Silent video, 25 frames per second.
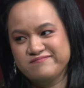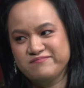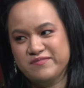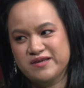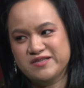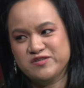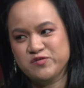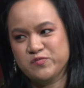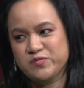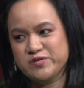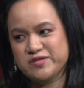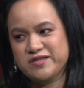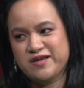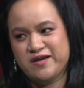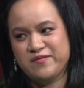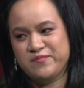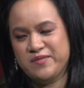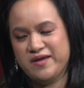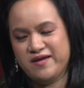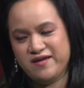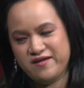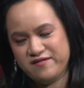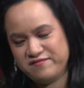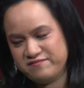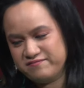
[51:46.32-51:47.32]
Mesopotamia,
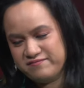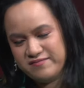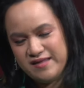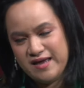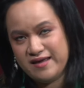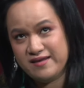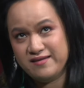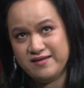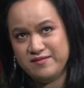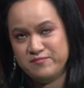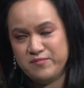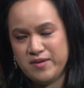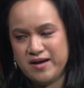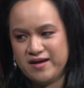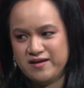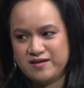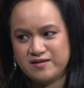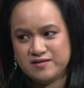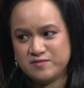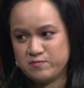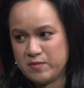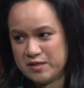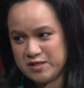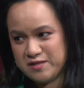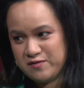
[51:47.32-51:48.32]
I have that in mind,
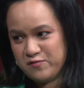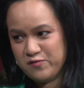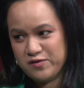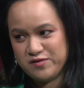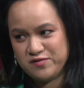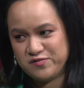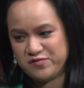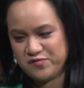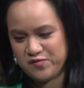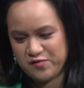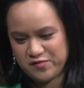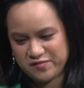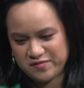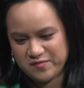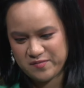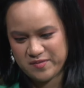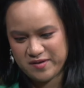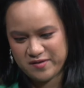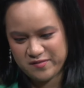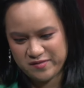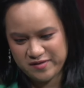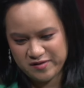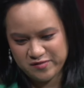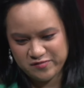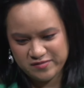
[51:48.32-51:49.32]
especially when you talked
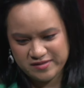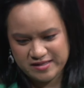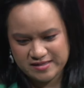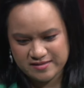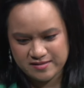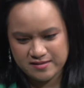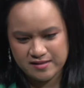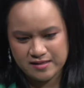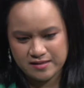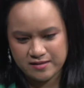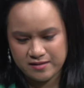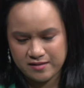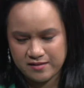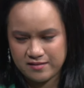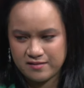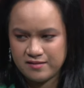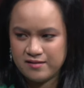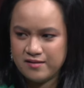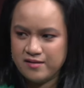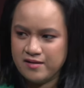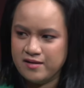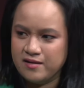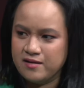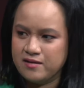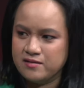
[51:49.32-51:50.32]
about these linear
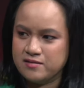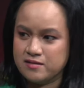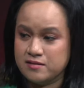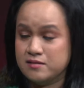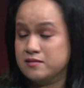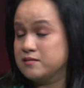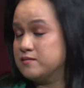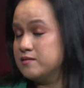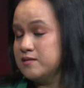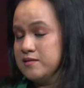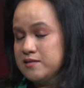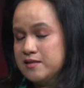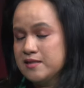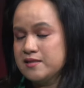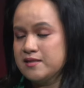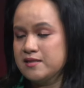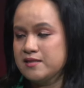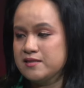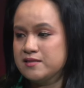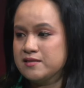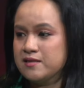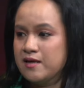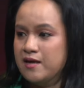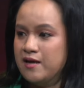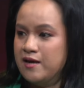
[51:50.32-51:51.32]

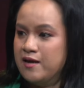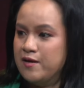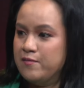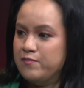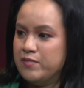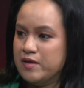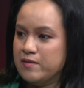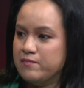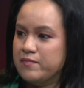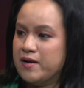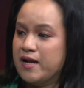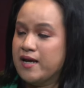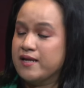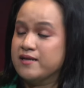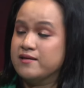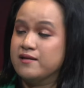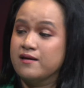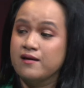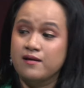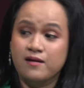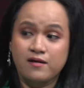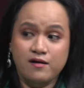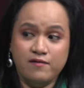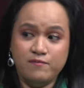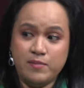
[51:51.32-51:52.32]
cities being planned.
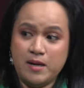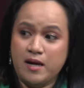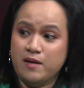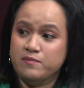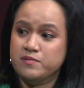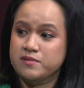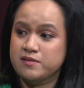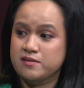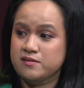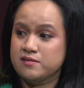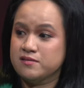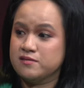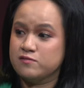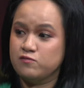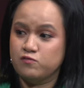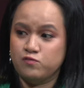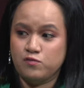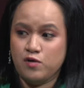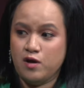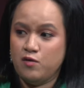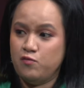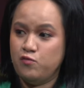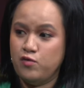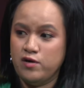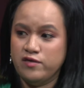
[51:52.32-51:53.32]
Perhaps it's
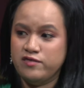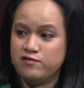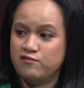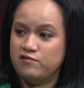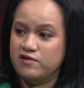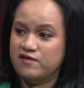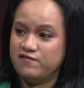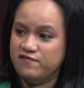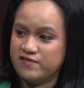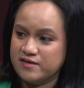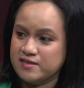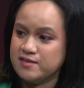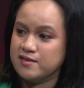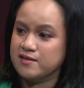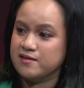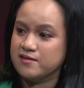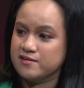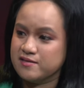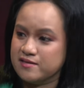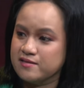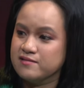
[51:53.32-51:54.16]
worth a revisit.